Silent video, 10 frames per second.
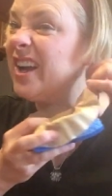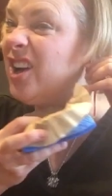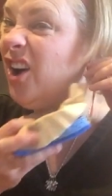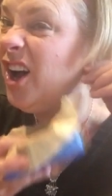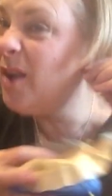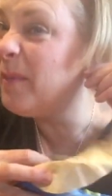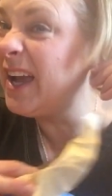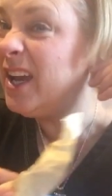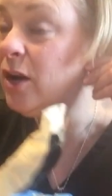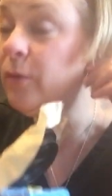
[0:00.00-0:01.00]
it caught on my
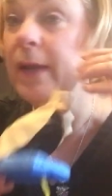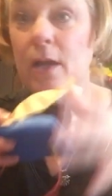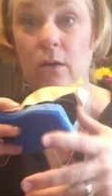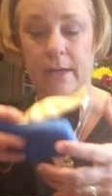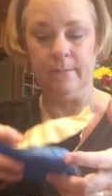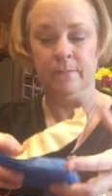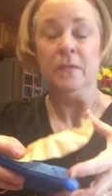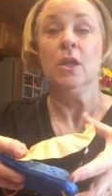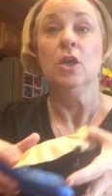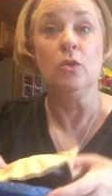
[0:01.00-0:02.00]
earring. Okay,
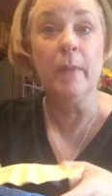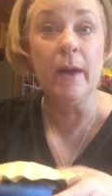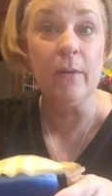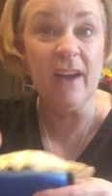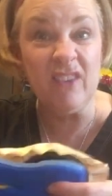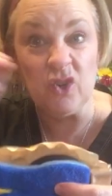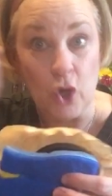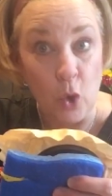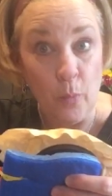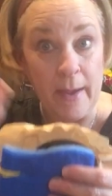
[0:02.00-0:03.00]
you might want to have a little
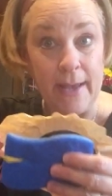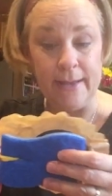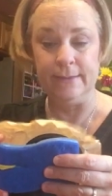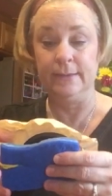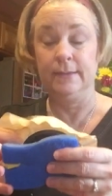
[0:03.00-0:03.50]
notepad